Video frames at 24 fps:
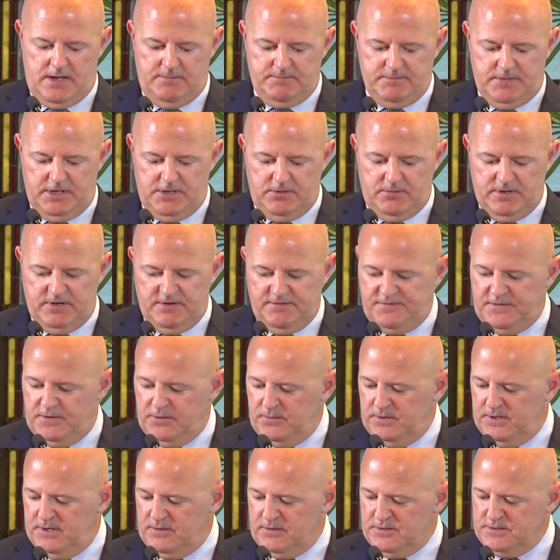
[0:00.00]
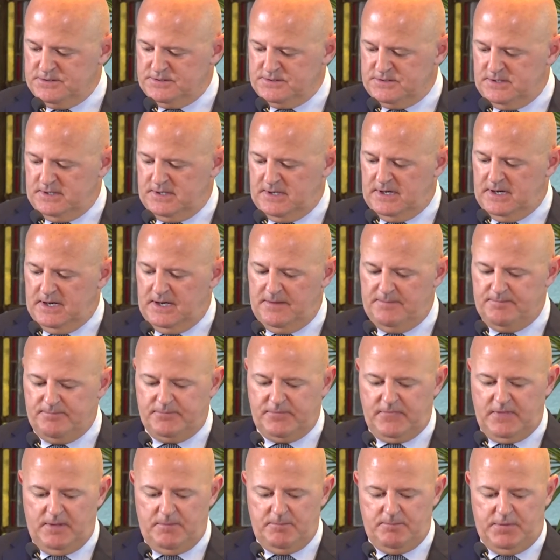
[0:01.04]
you know, in a few years,
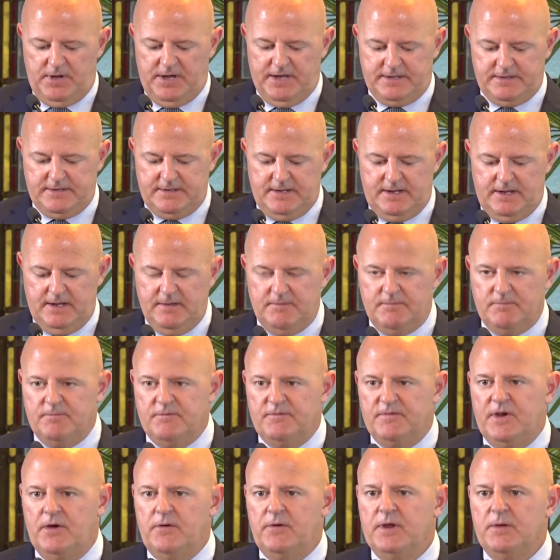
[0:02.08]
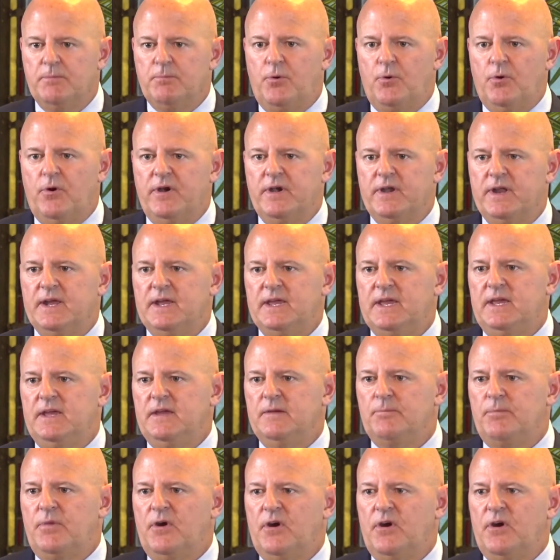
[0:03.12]
but very important and key and